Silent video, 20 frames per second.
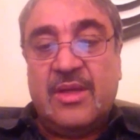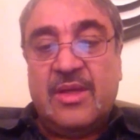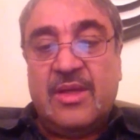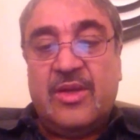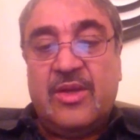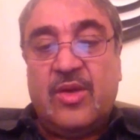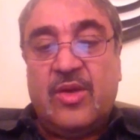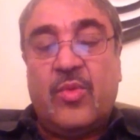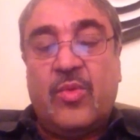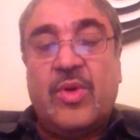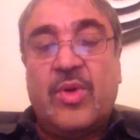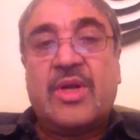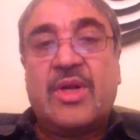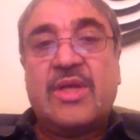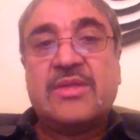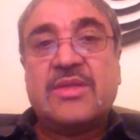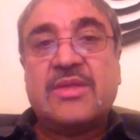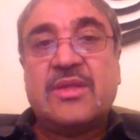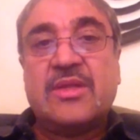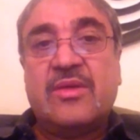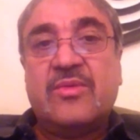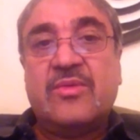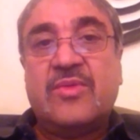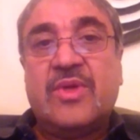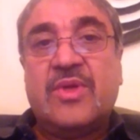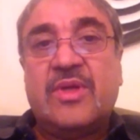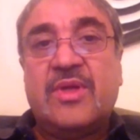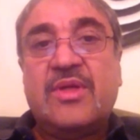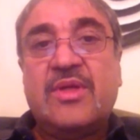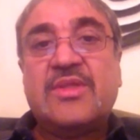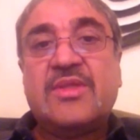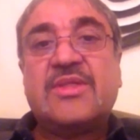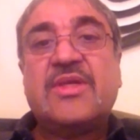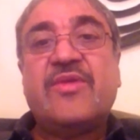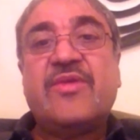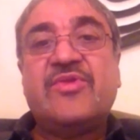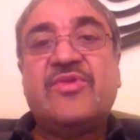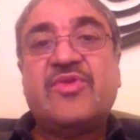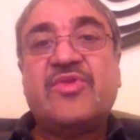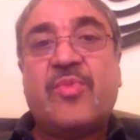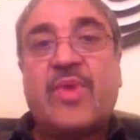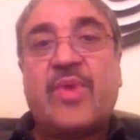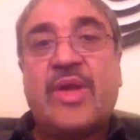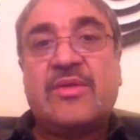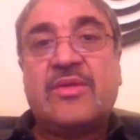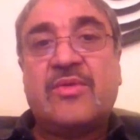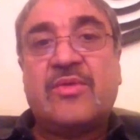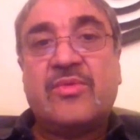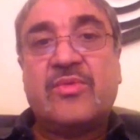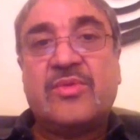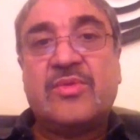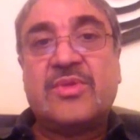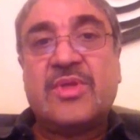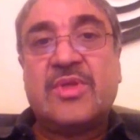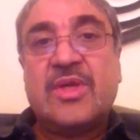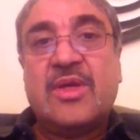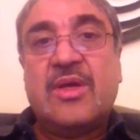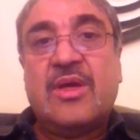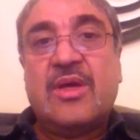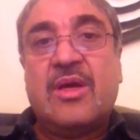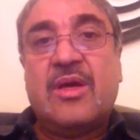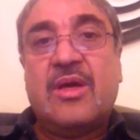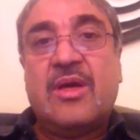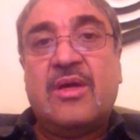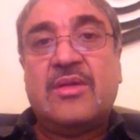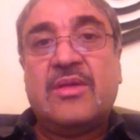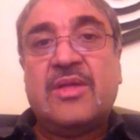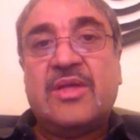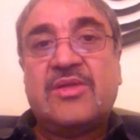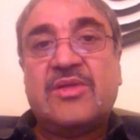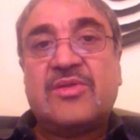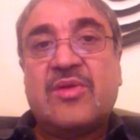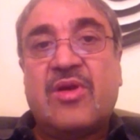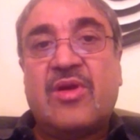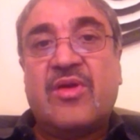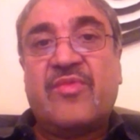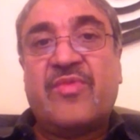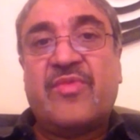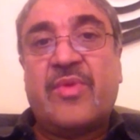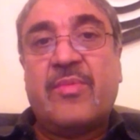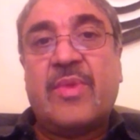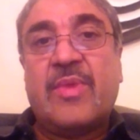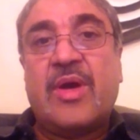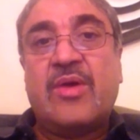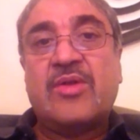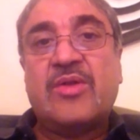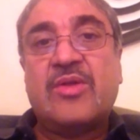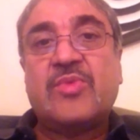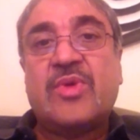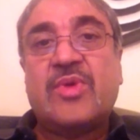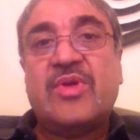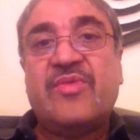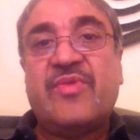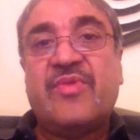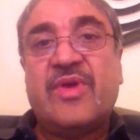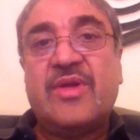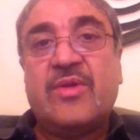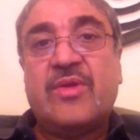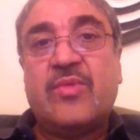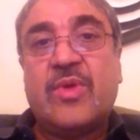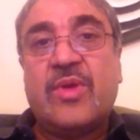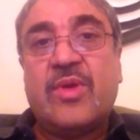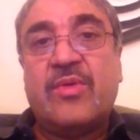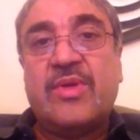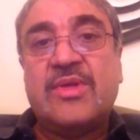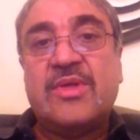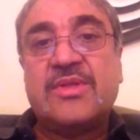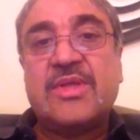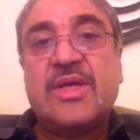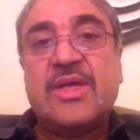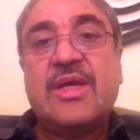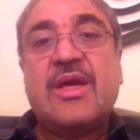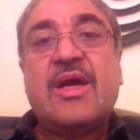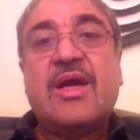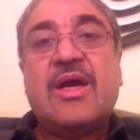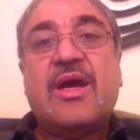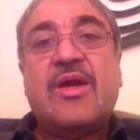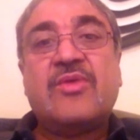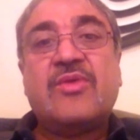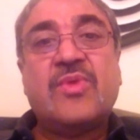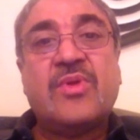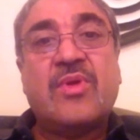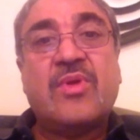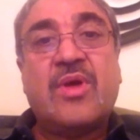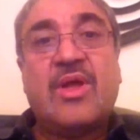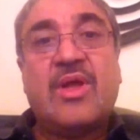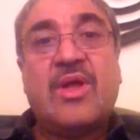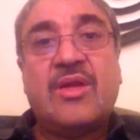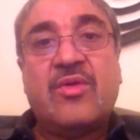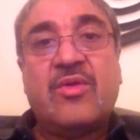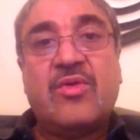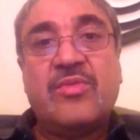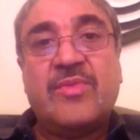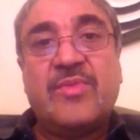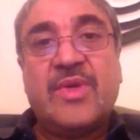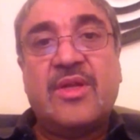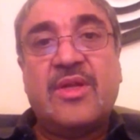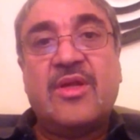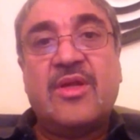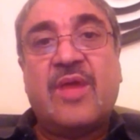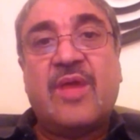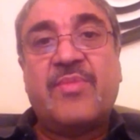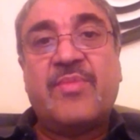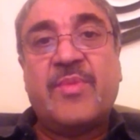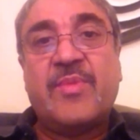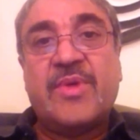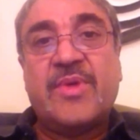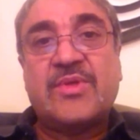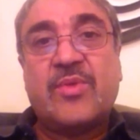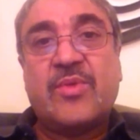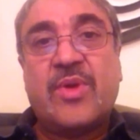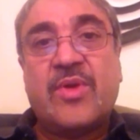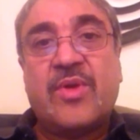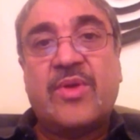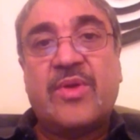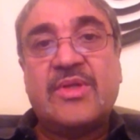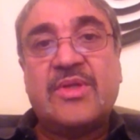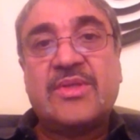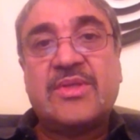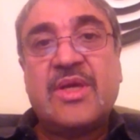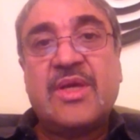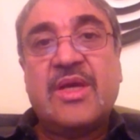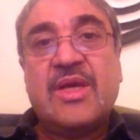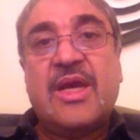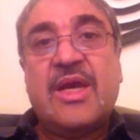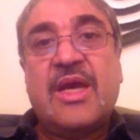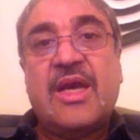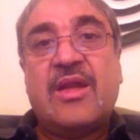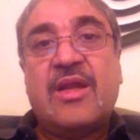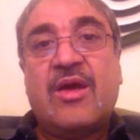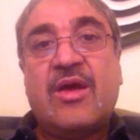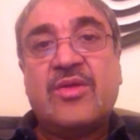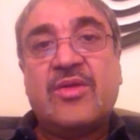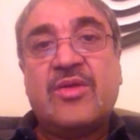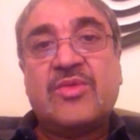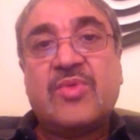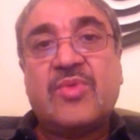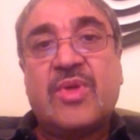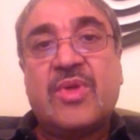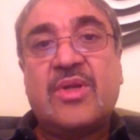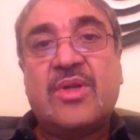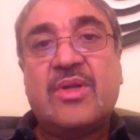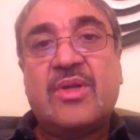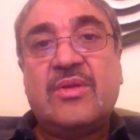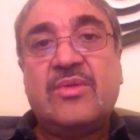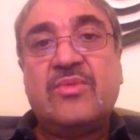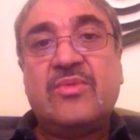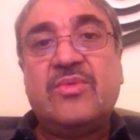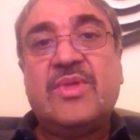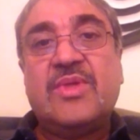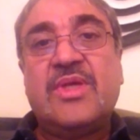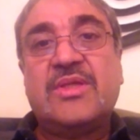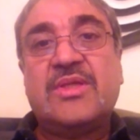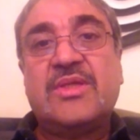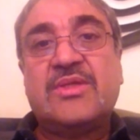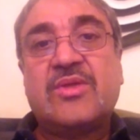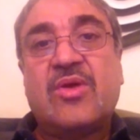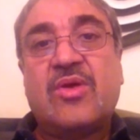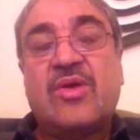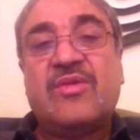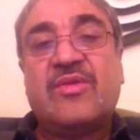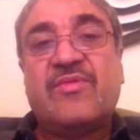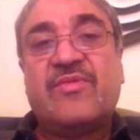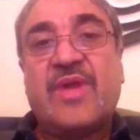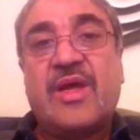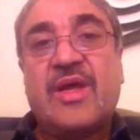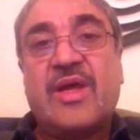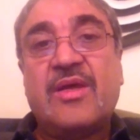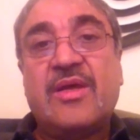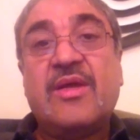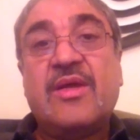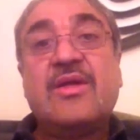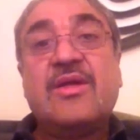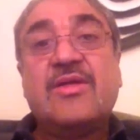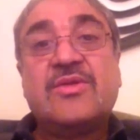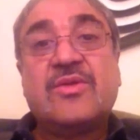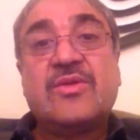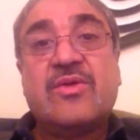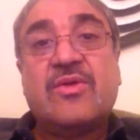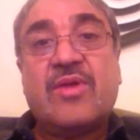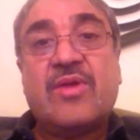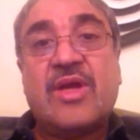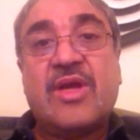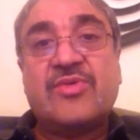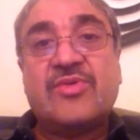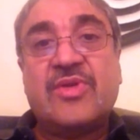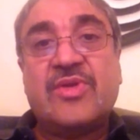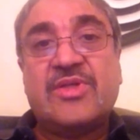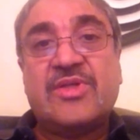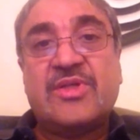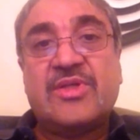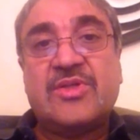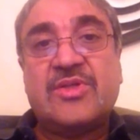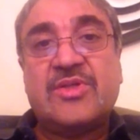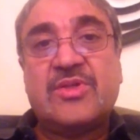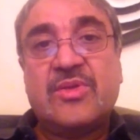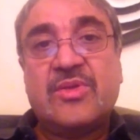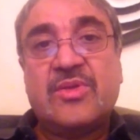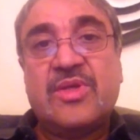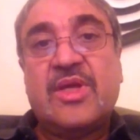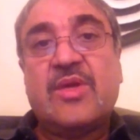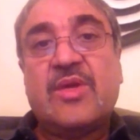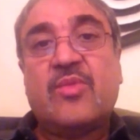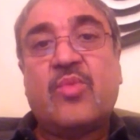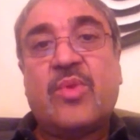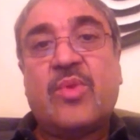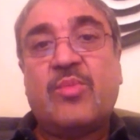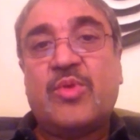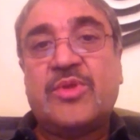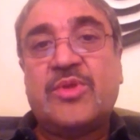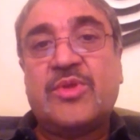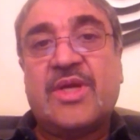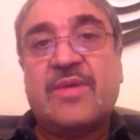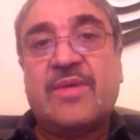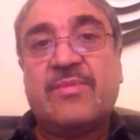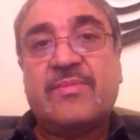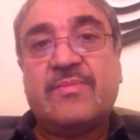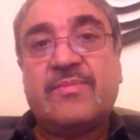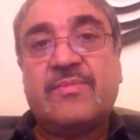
Your work has included a series of breakthroughs that start from how does one define queries, how does one algorithmically optimize queries, and how does one do this on the fly? So congratulations yet one more time.